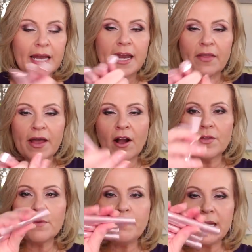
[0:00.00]
Now they
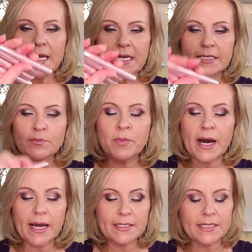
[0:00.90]
are the minis,
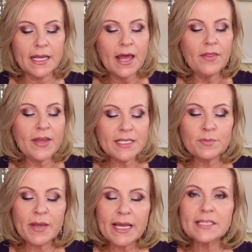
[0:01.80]
but these
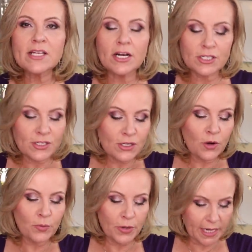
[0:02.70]
pinks are
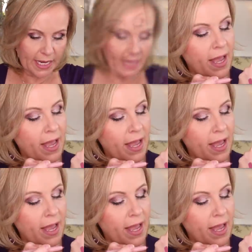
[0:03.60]
so pretty.